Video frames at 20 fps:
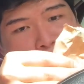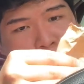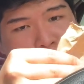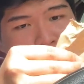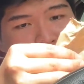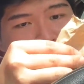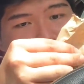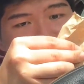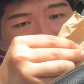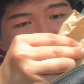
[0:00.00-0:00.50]

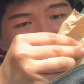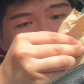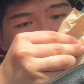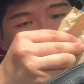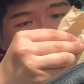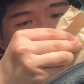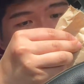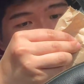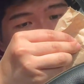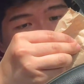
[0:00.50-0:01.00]
price.
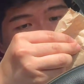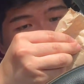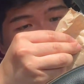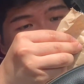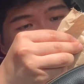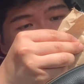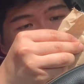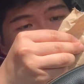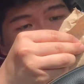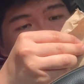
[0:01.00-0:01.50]

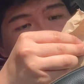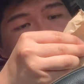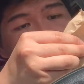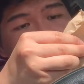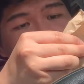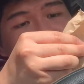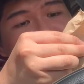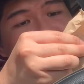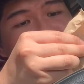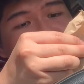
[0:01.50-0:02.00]

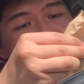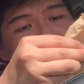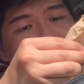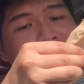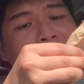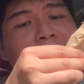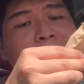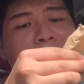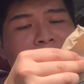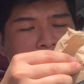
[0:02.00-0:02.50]
343
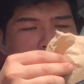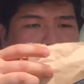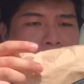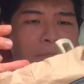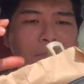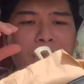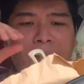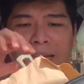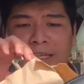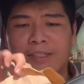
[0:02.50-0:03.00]

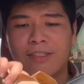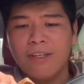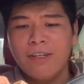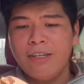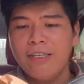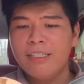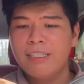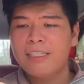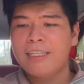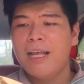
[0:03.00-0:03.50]

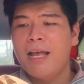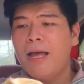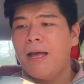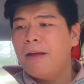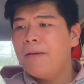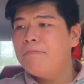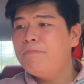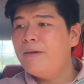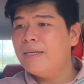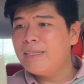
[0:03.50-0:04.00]
pesos,
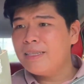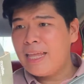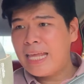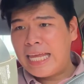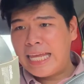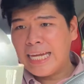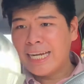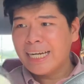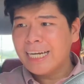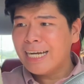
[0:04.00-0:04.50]
but
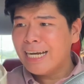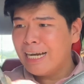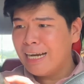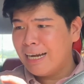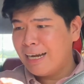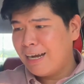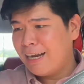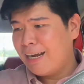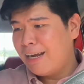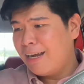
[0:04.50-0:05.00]
here
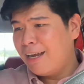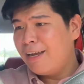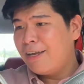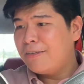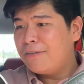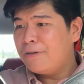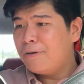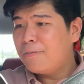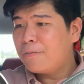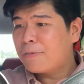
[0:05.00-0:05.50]

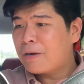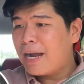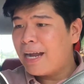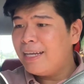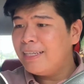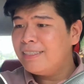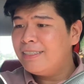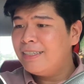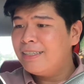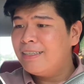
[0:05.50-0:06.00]
yung
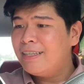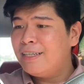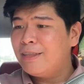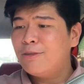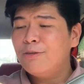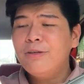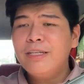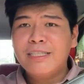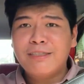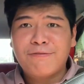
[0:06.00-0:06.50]
price niya
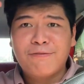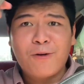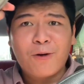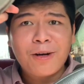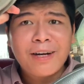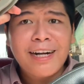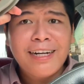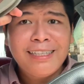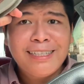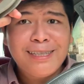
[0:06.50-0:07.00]
dito is
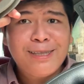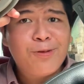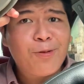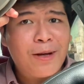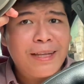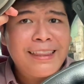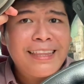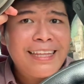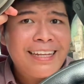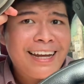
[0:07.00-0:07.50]

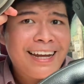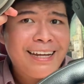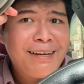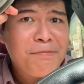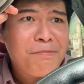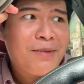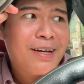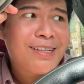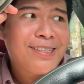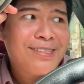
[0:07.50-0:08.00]
429
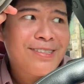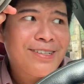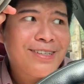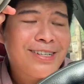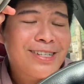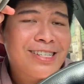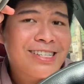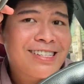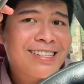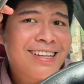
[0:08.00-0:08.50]

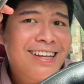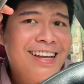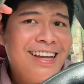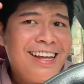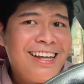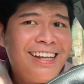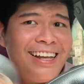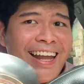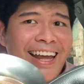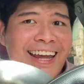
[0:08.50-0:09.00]
pesos.
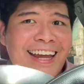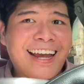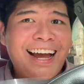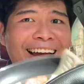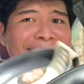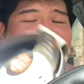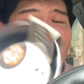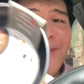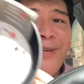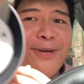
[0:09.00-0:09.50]
Like, I
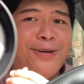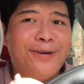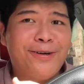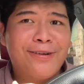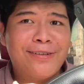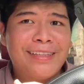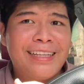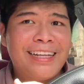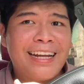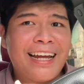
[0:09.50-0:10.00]
don't know,
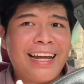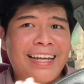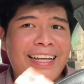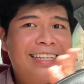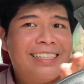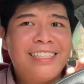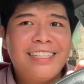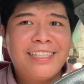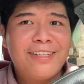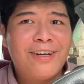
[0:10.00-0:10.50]

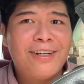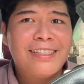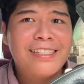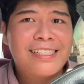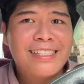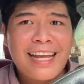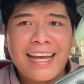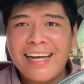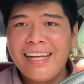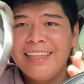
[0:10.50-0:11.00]
is it on
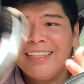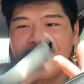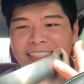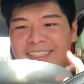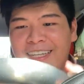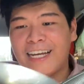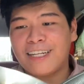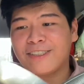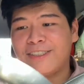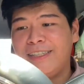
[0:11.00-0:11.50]
sale? This is
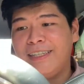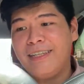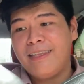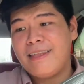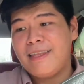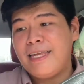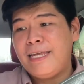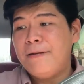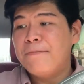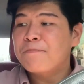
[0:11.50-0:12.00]
actually
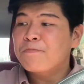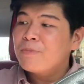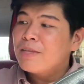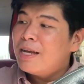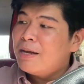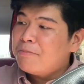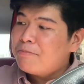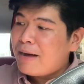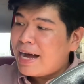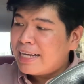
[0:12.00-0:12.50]
the
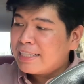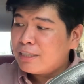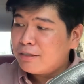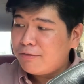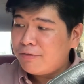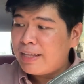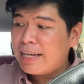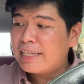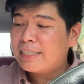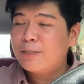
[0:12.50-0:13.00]
Mass
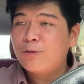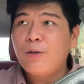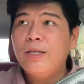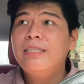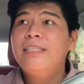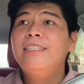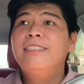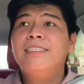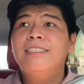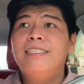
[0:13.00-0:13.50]
Flex
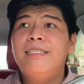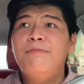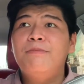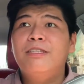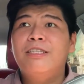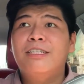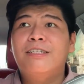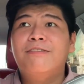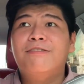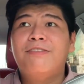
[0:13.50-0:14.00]
20
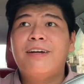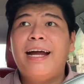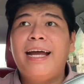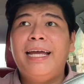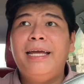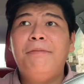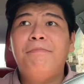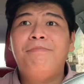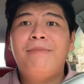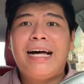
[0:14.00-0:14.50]
centimeter
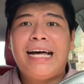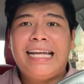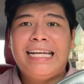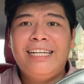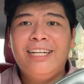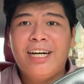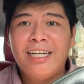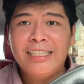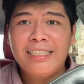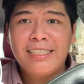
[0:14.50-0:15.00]
frying pan
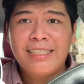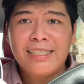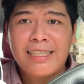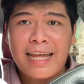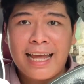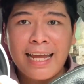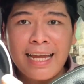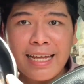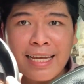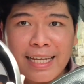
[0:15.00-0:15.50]

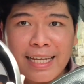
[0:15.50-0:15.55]
non-stick.